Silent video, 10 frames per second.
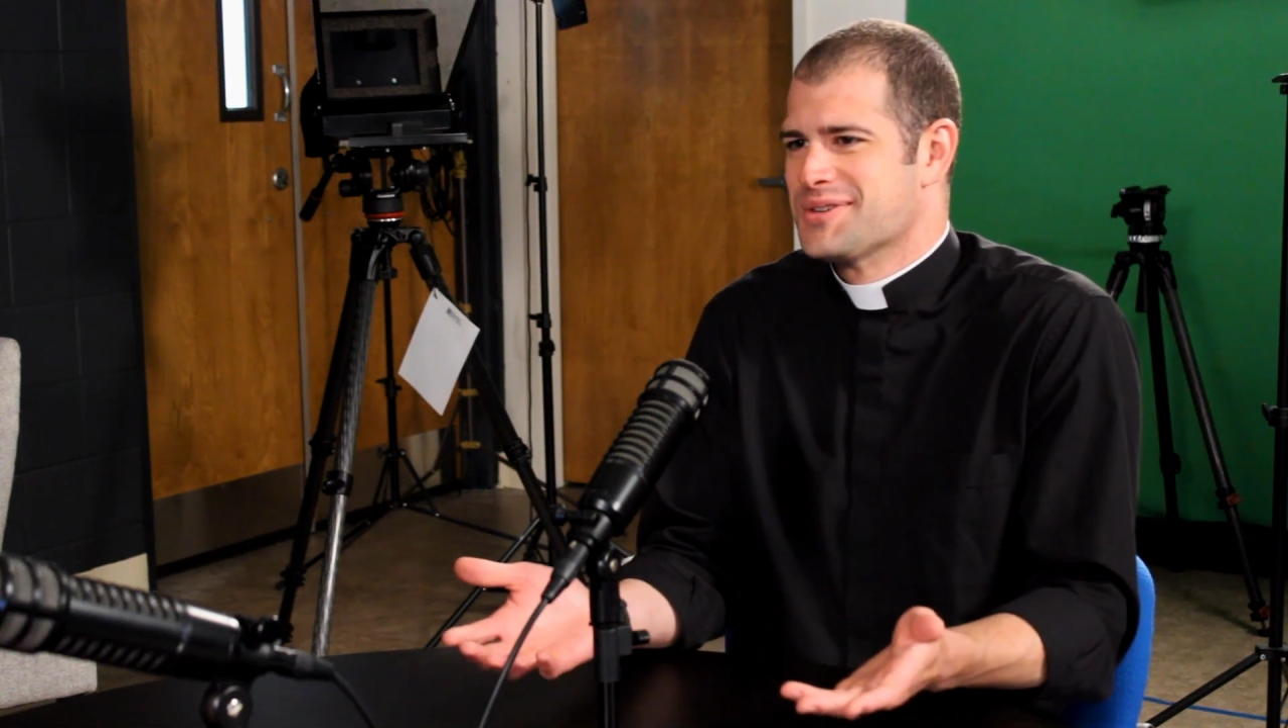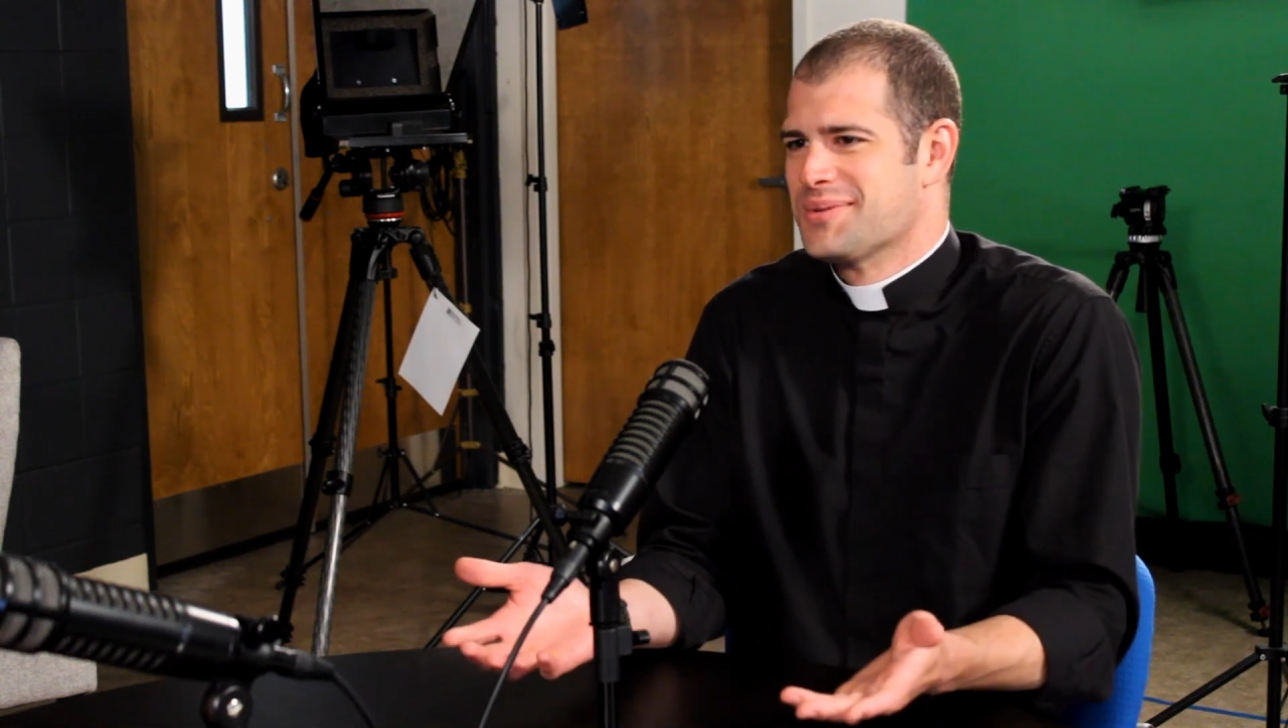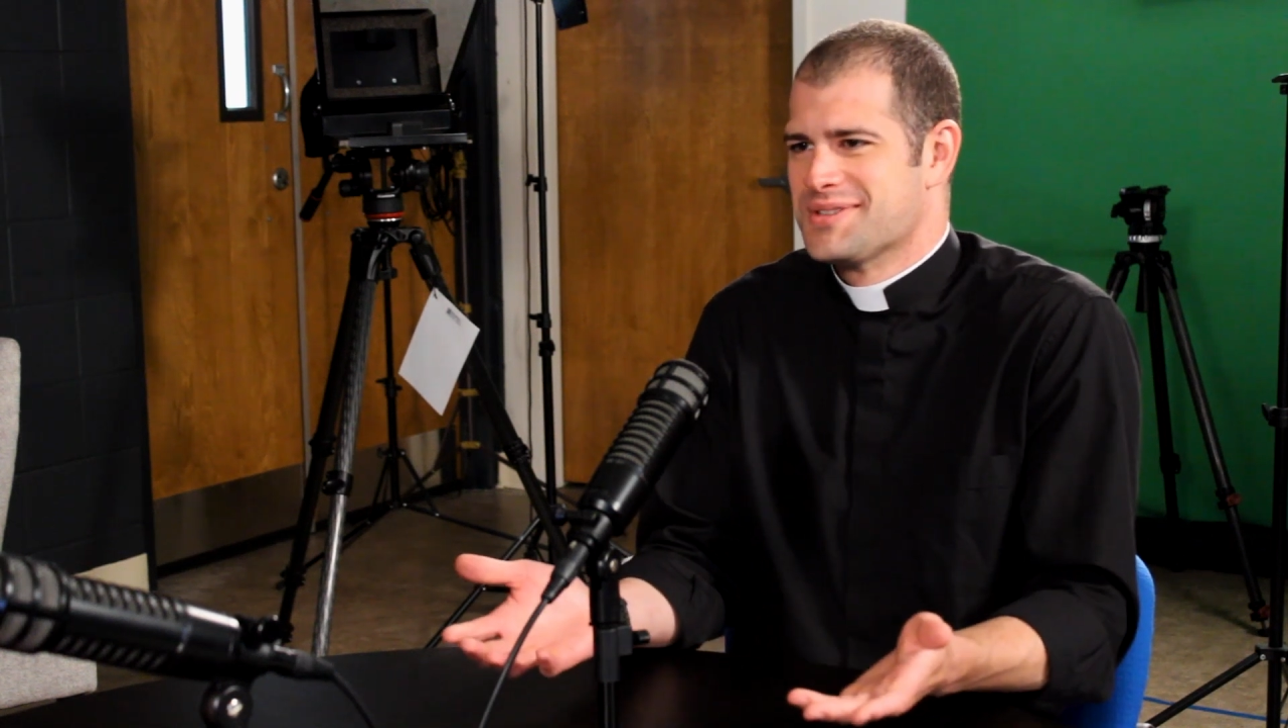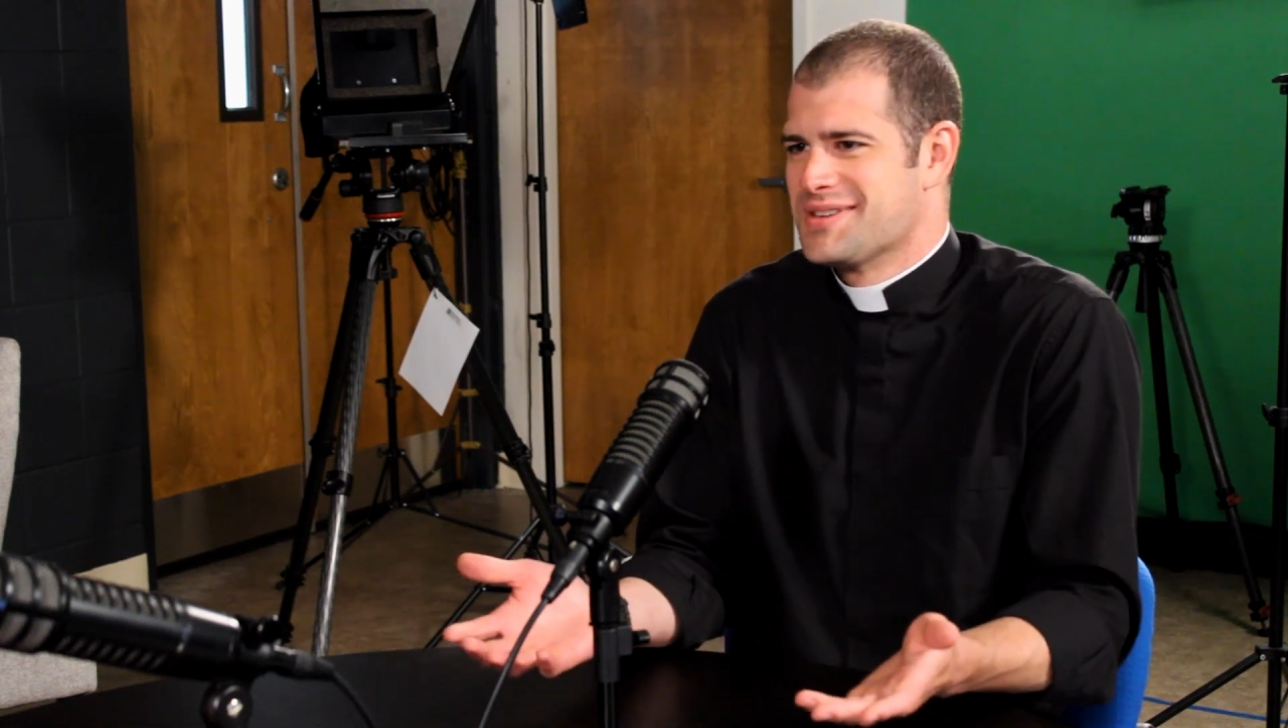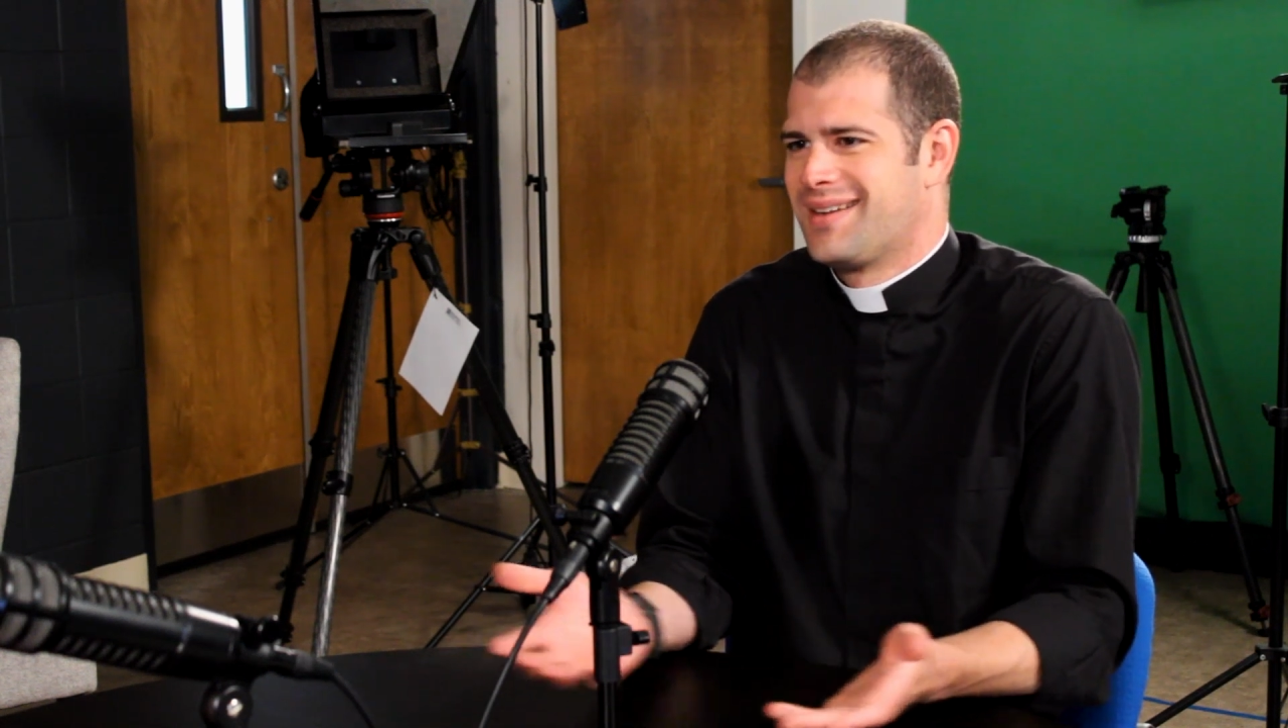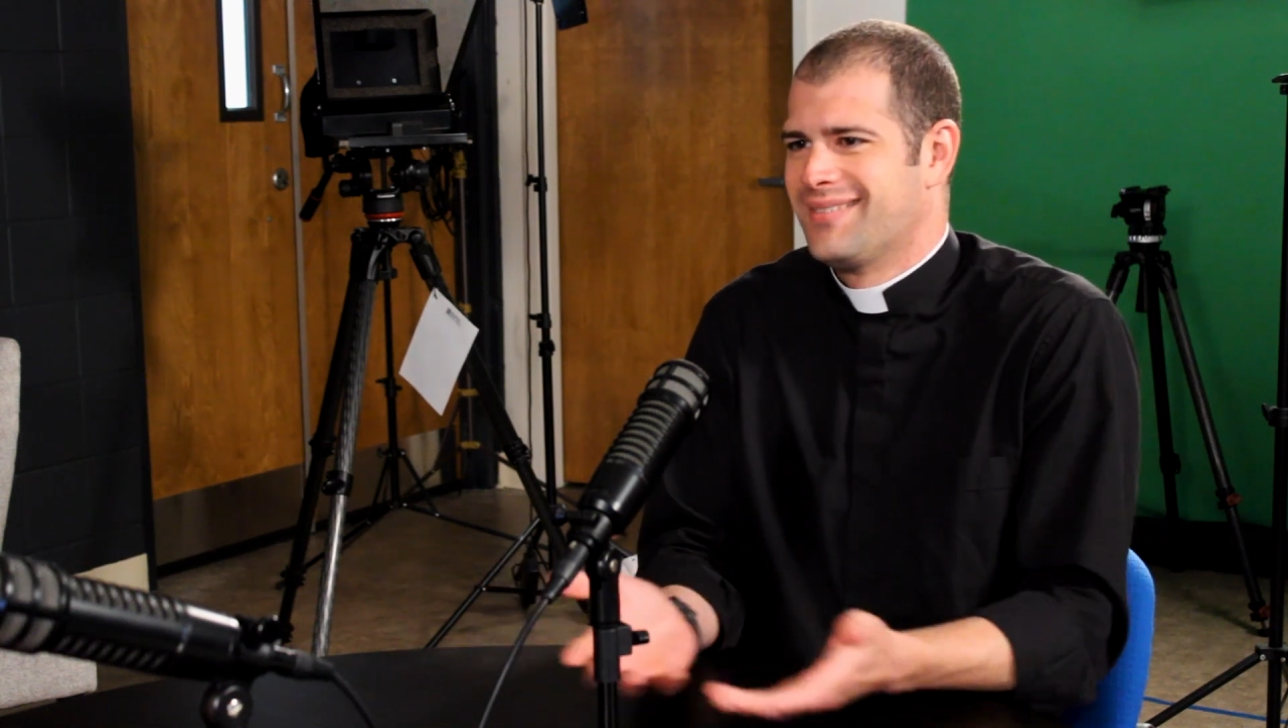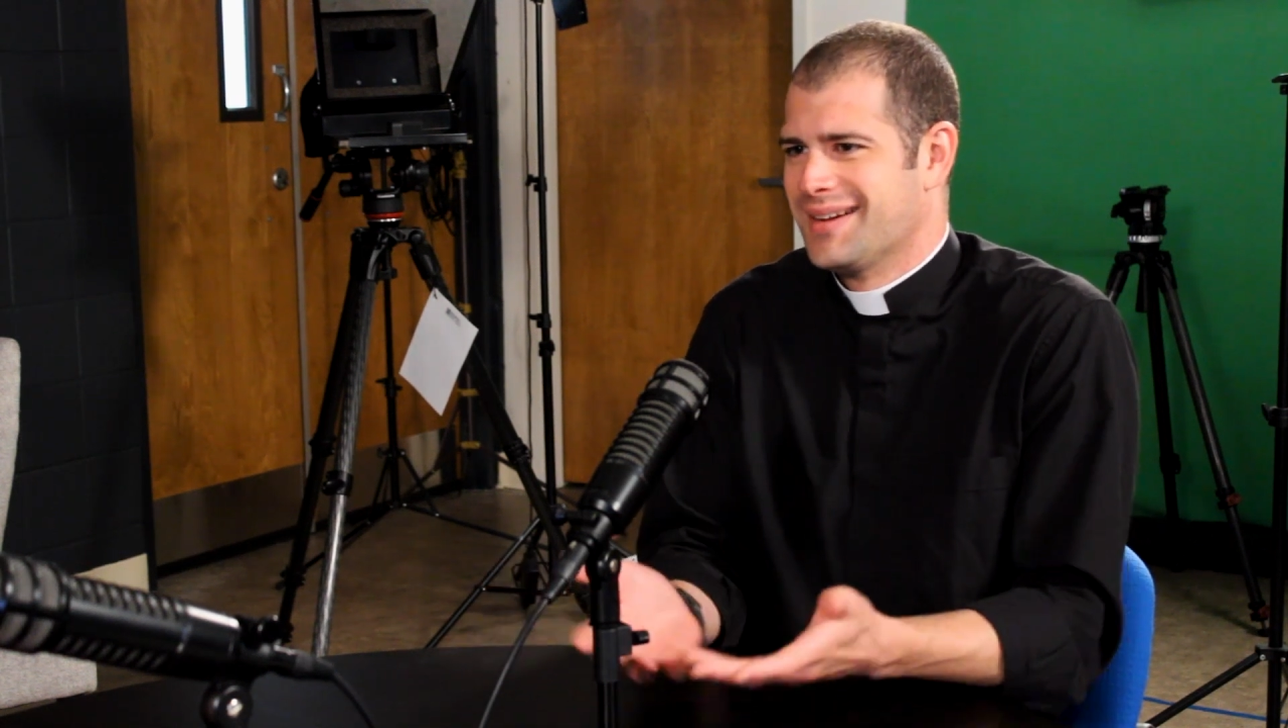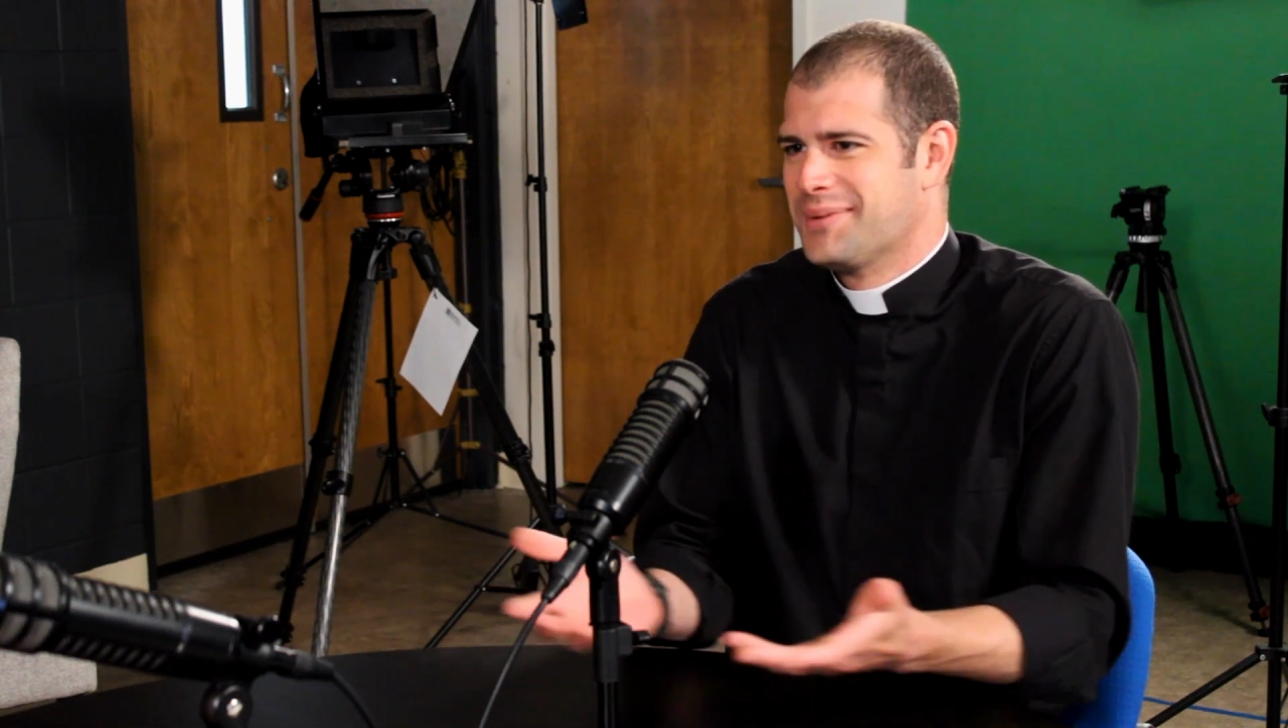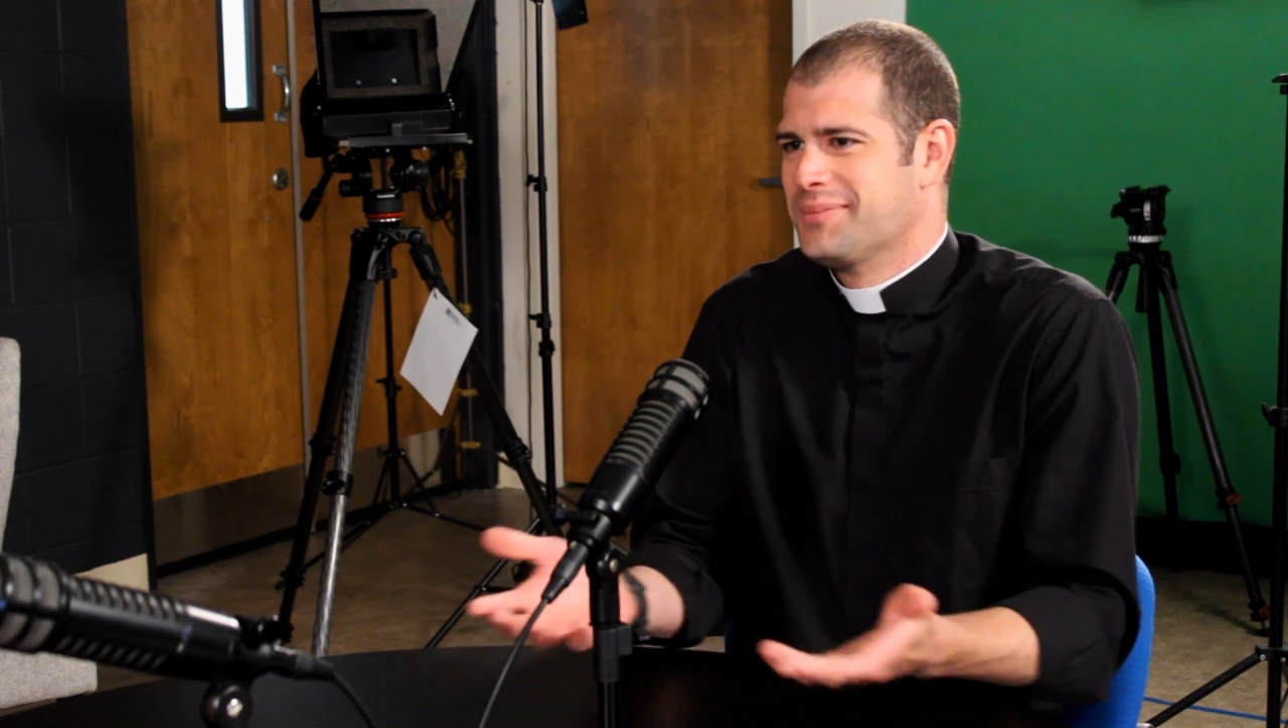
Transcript: so it's not like